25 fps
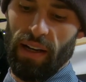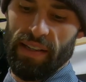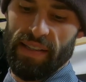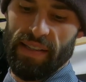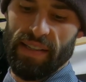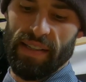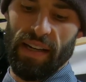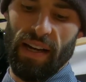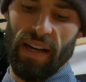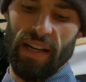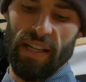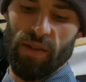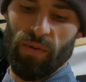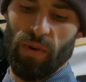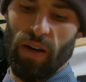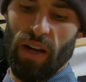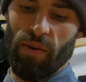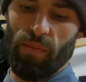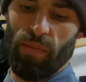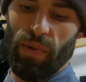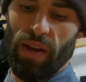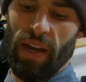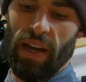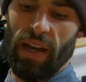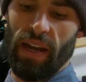
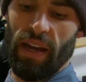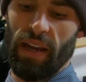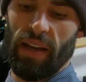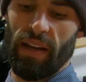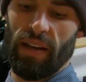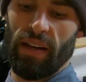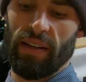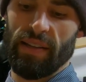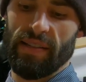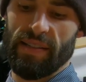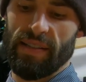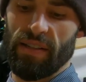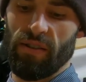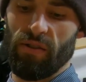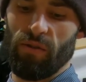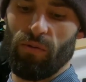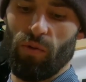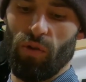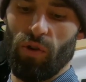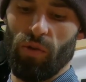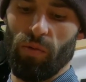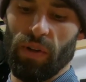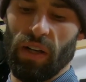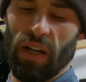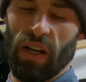Scotch-Brite pad, steel
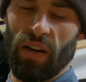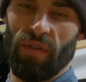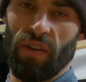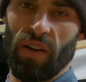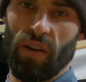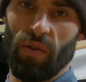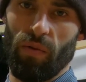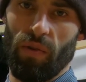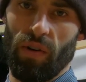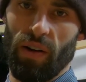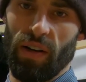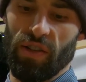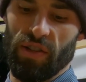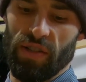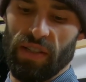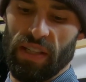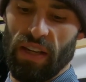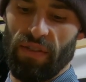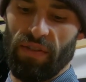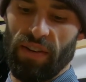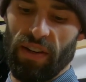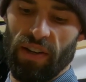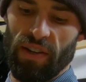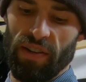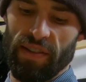wool, whatever you want. Just
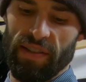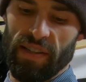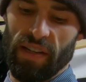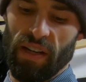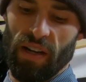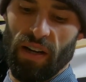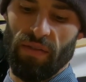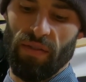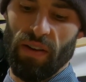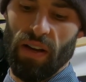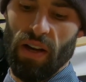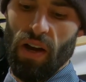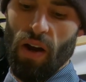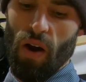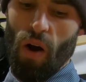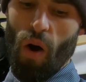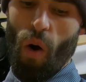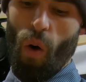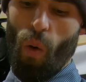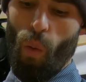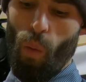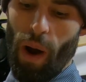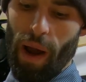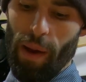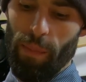give it a good scuff,
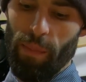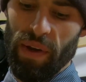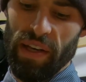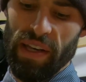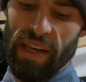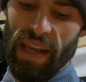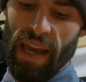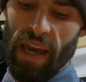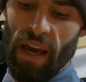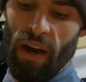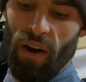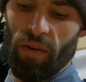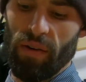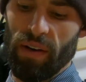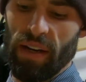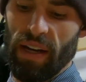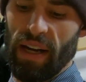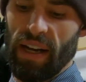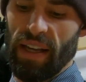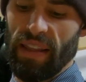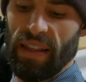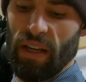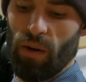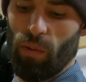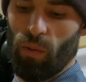wipe it down,
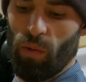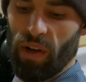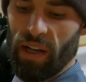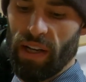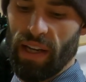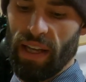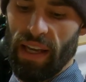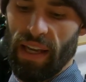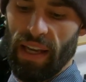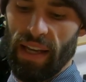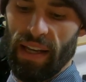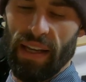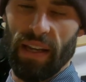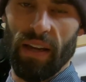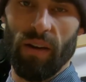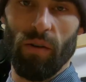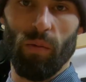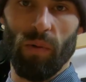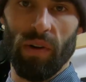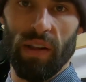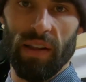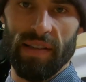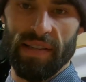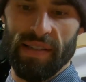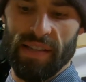and then we're going to hit it
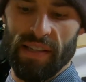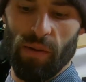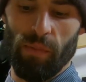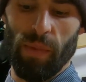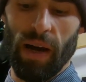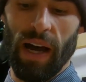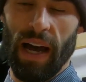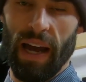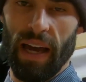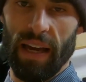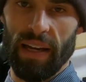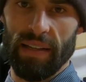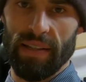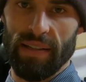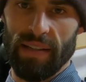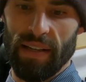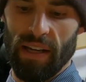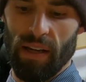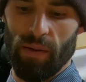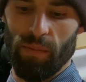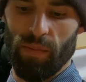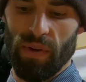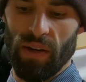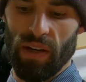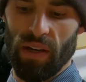with some high
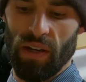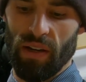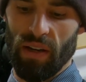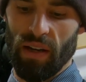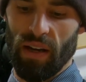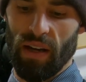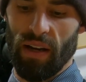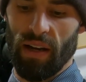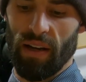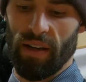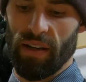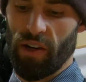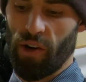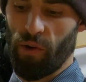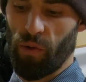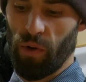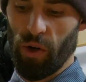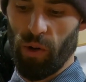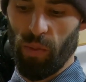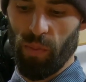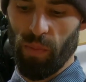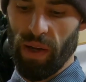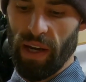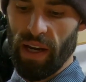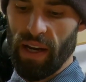temp
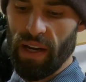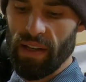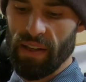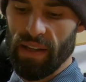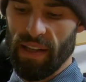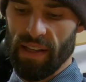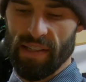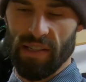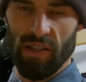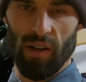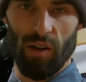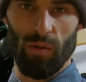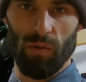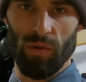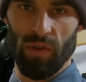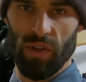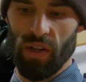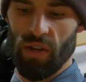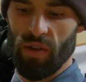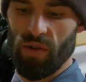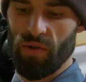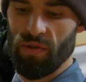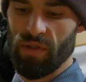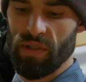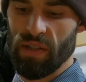grill paint. That's all we'll
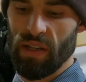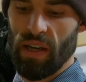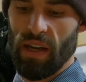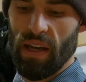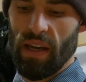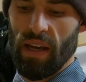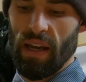use.